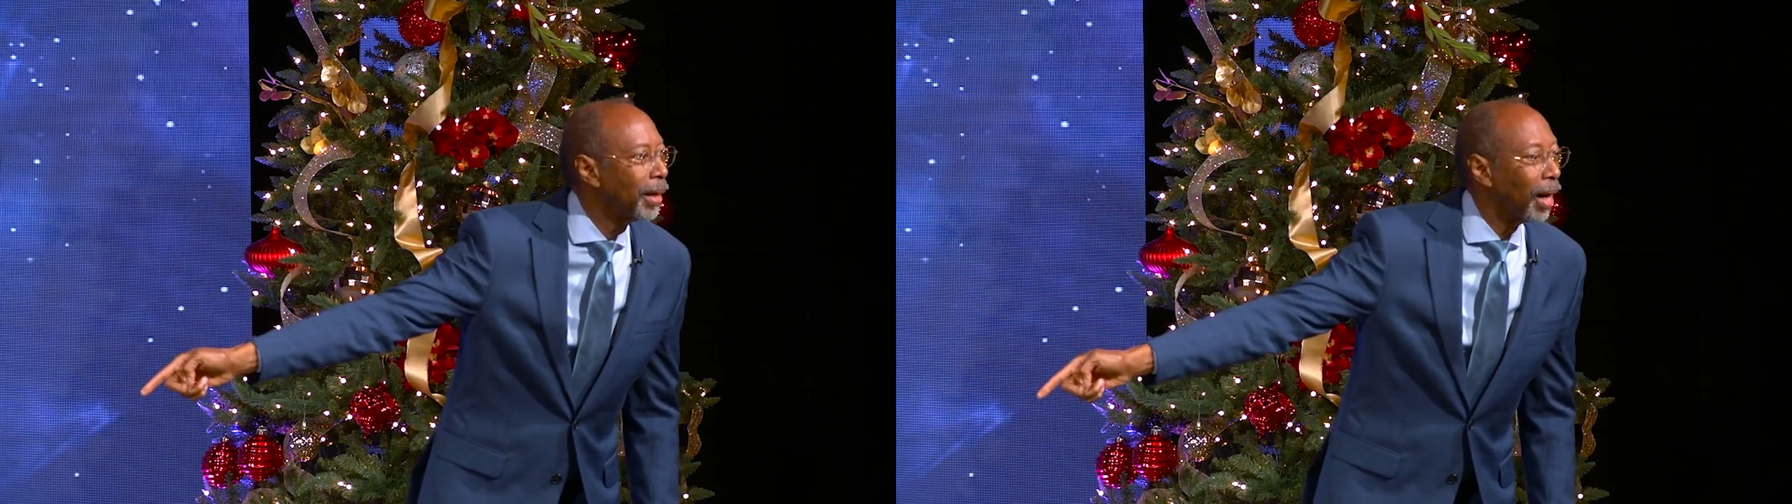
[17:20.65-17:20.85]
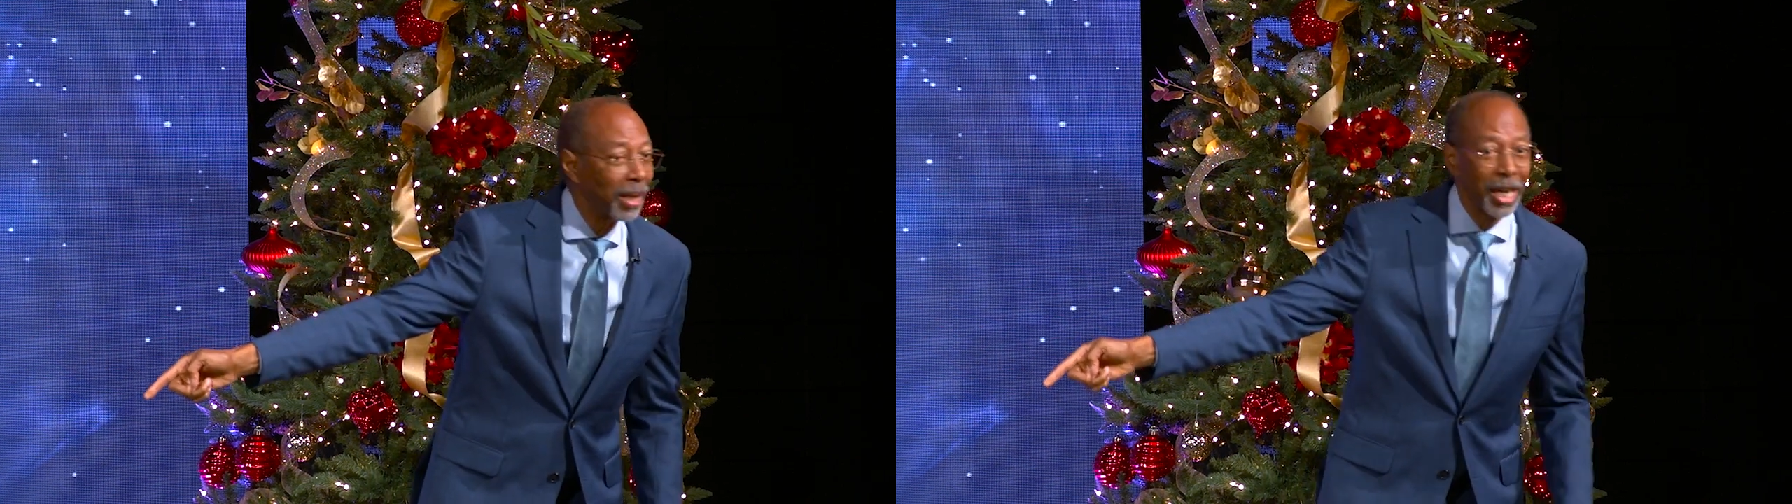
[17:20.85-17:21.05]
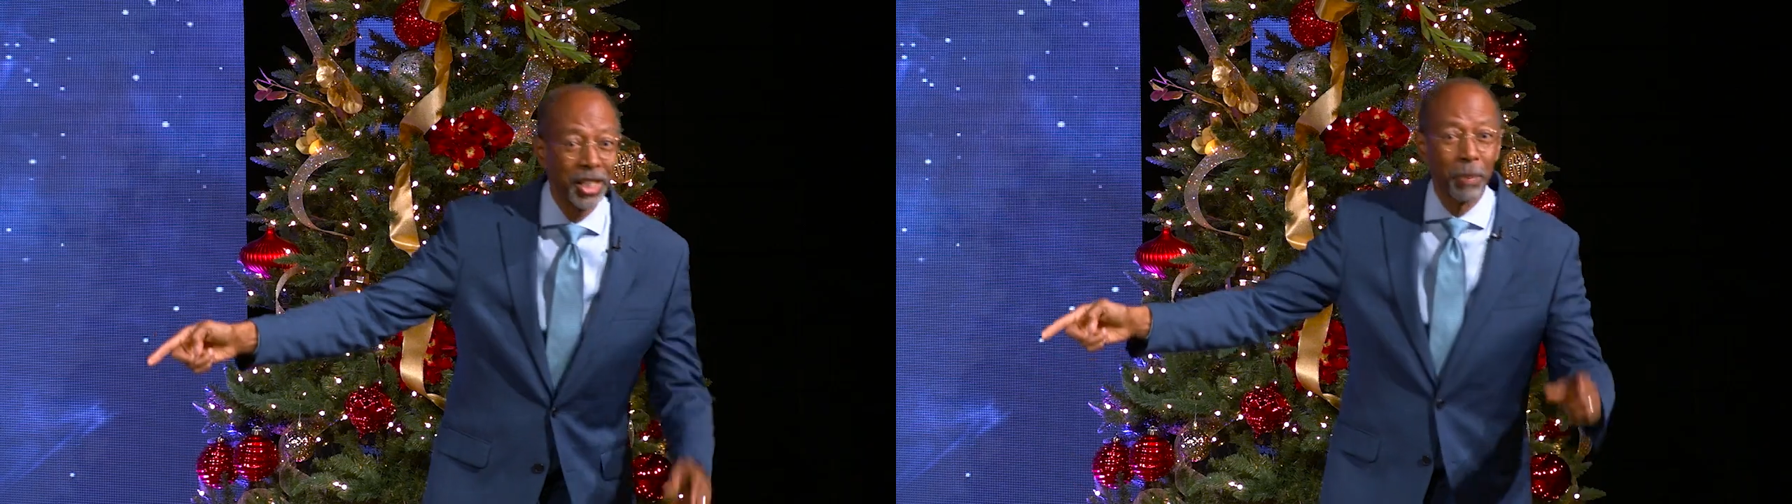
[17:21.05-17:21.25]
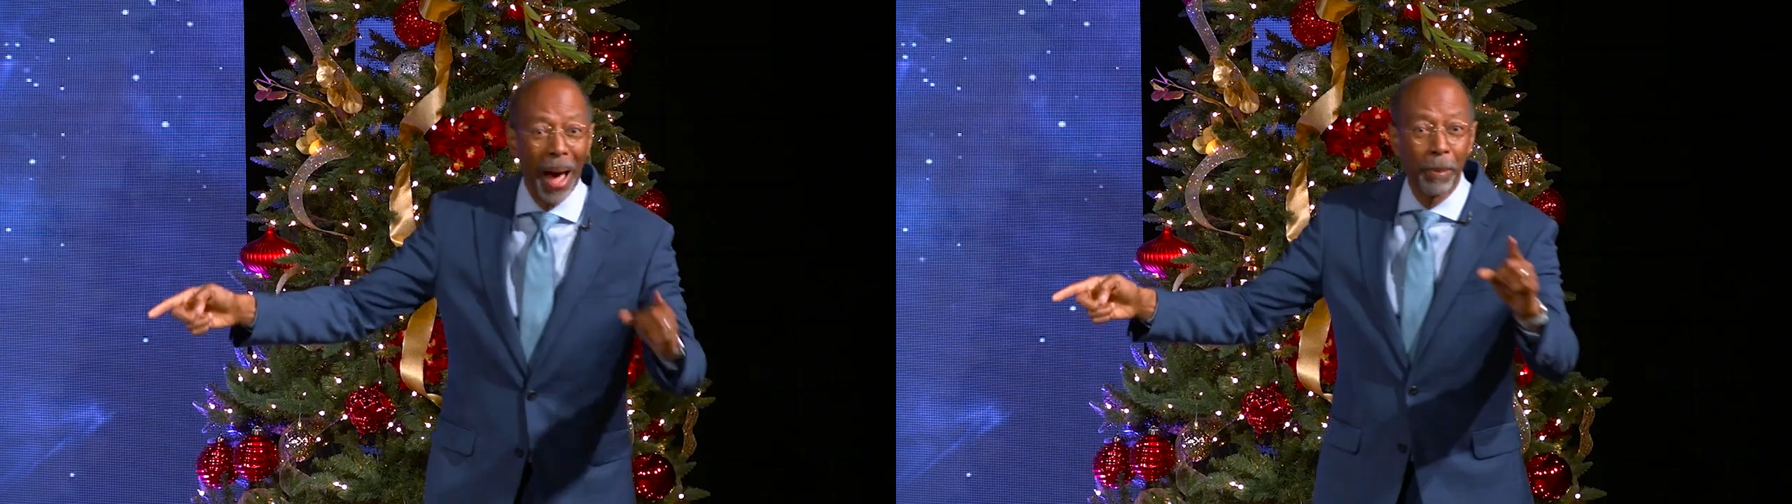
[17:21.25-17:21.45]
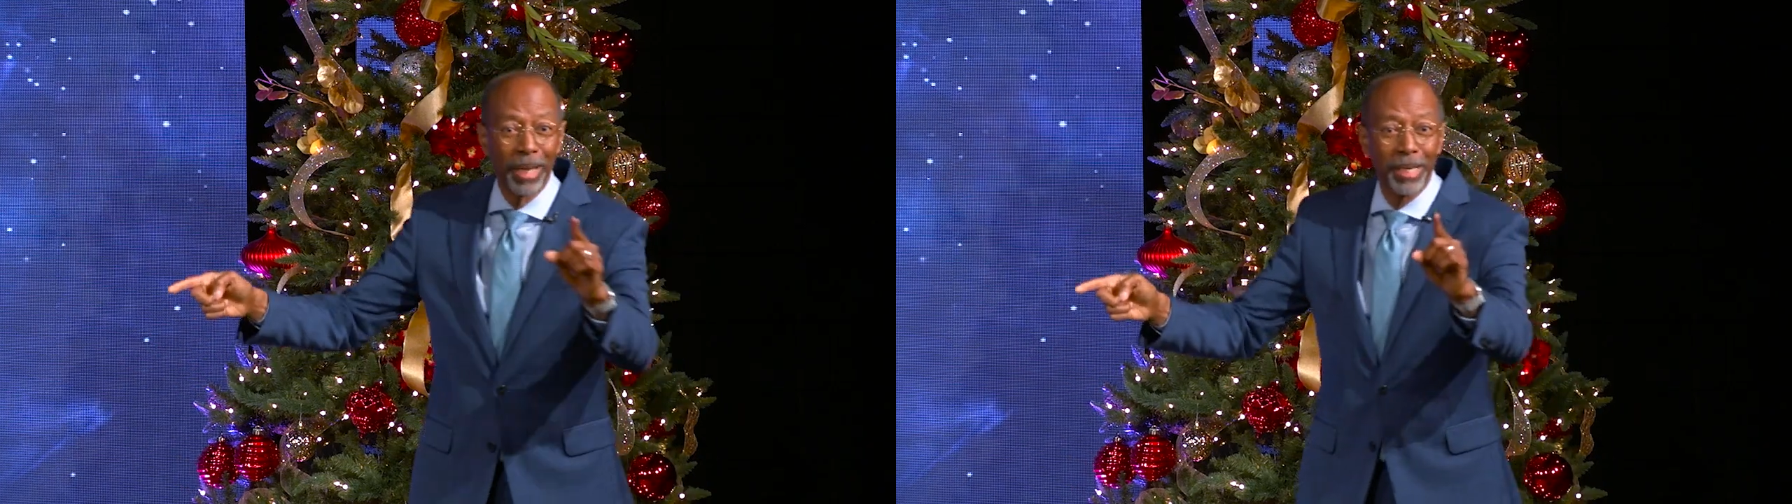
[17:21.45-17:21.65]
unless the
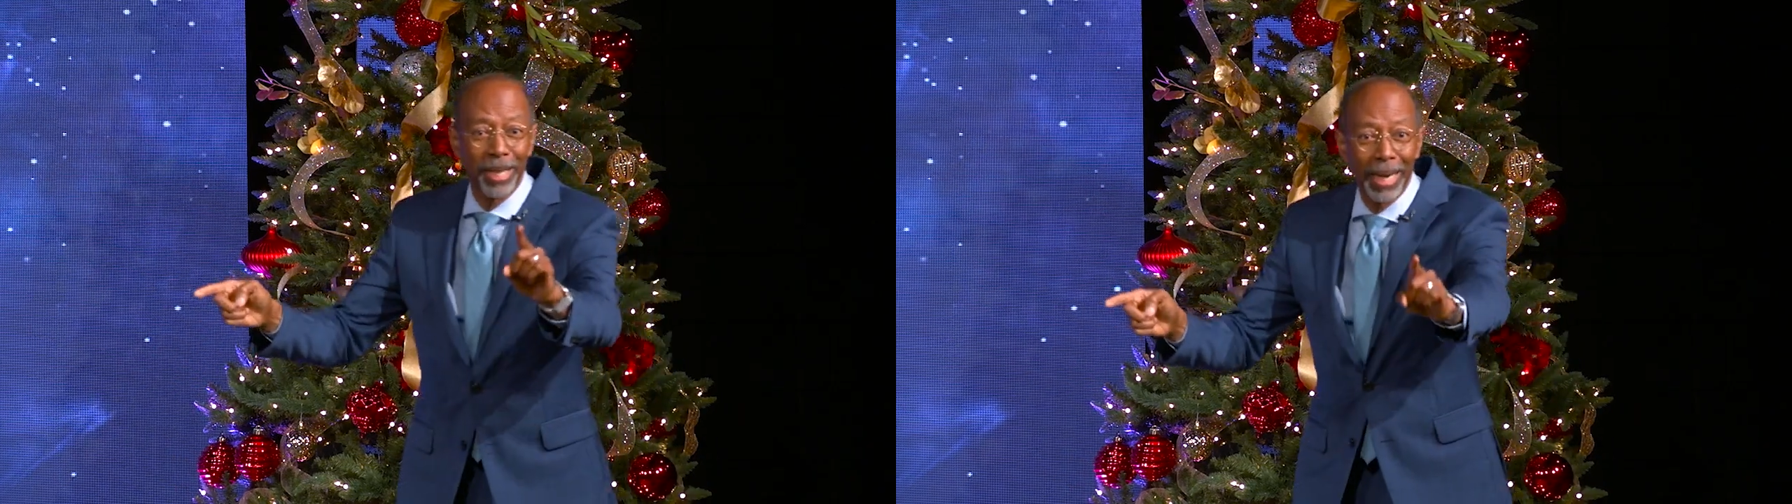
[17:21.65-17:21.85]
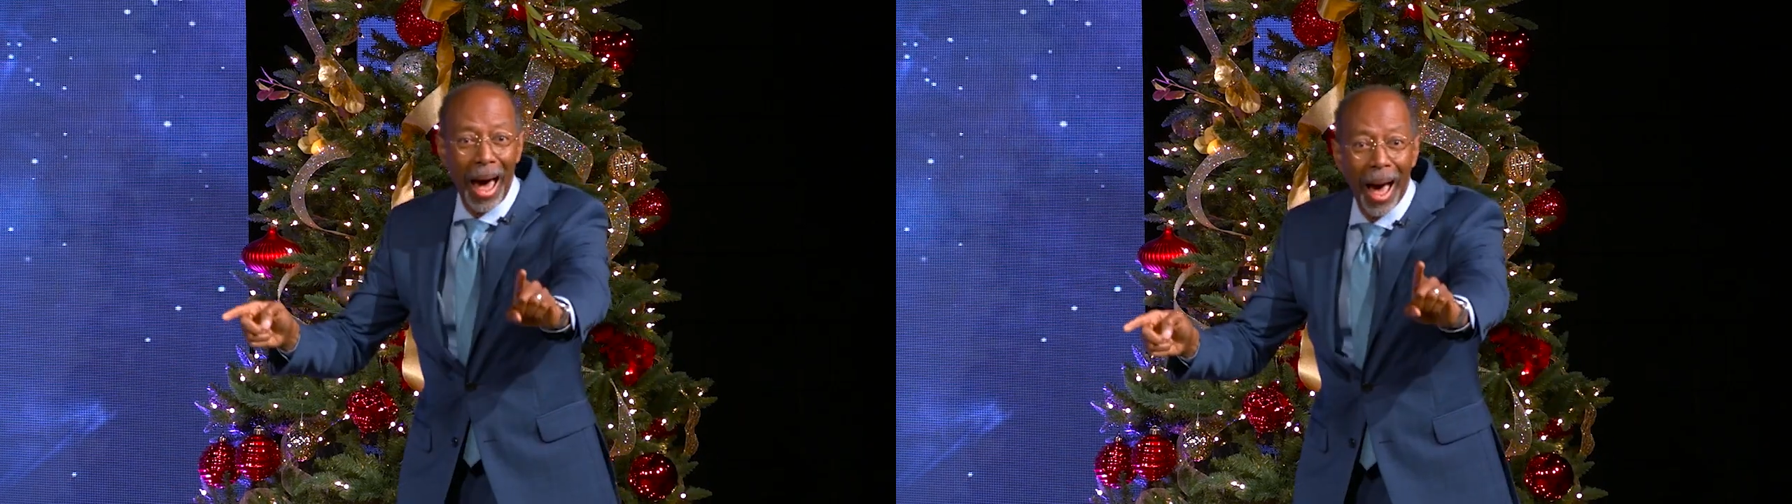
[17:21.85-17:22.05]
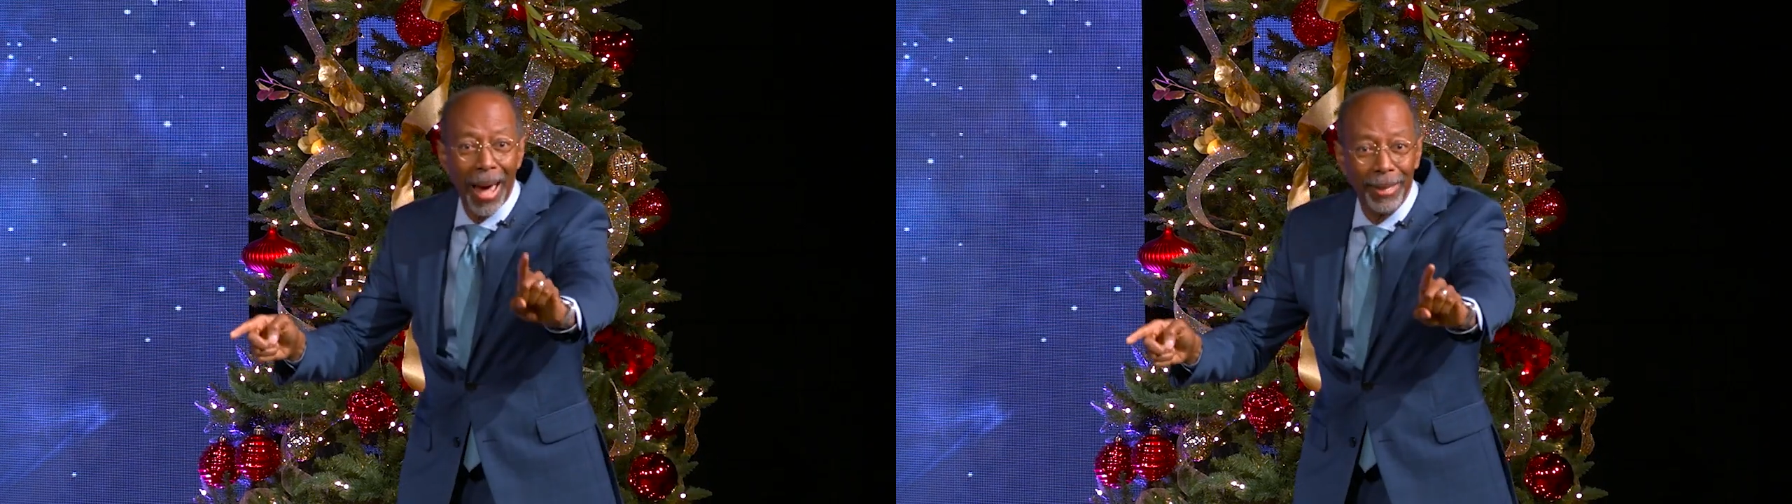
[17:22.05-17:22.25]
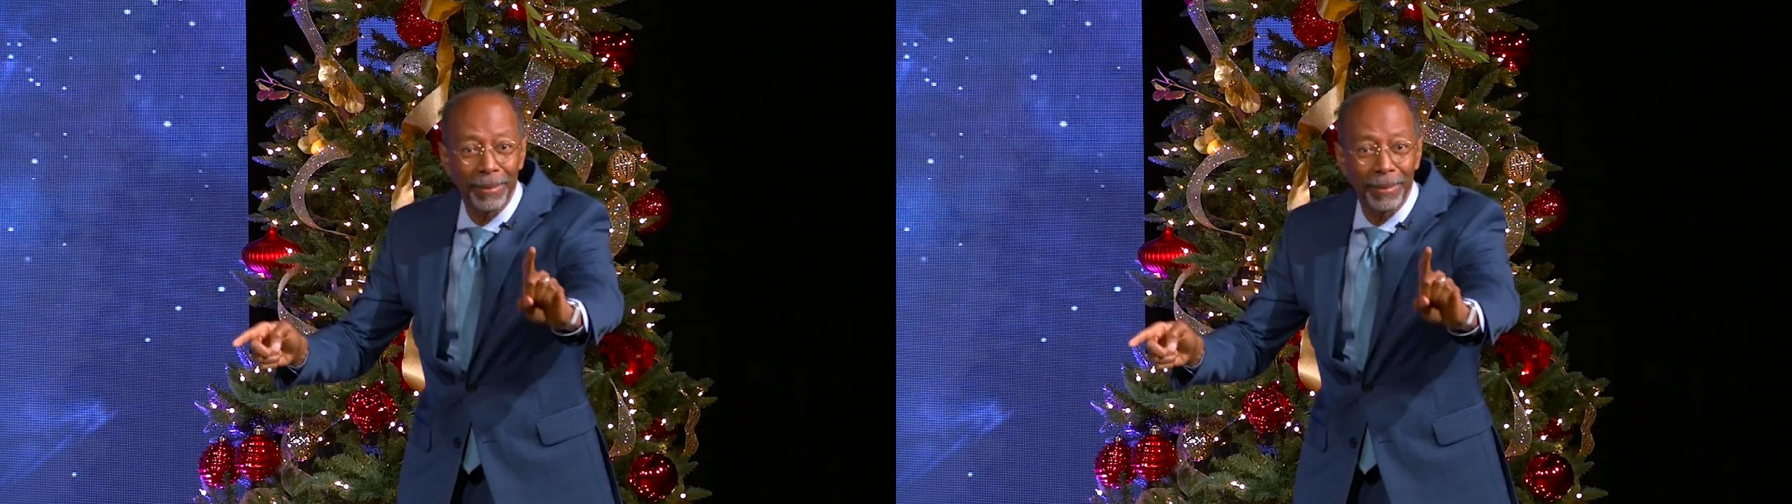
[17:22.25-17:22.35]
Bible is a lie,